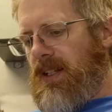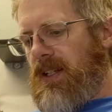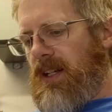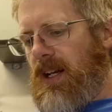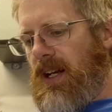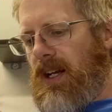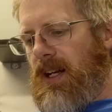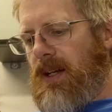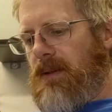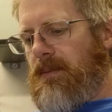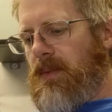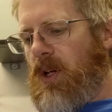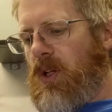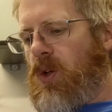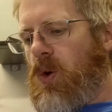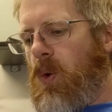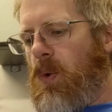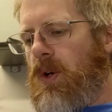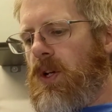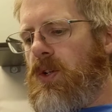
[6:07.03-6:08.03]

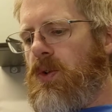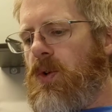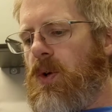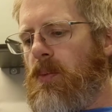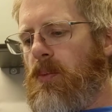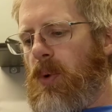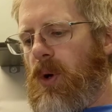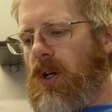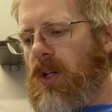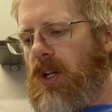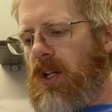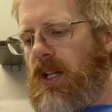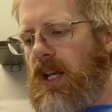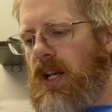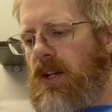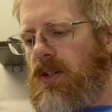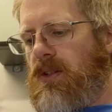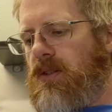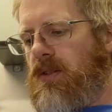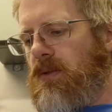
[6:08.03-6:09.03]
According to a book on how
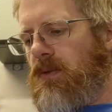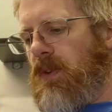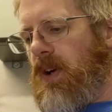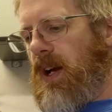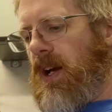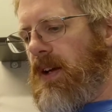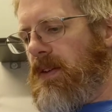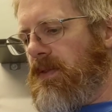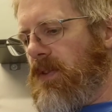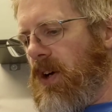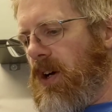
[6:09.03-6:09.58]
to survive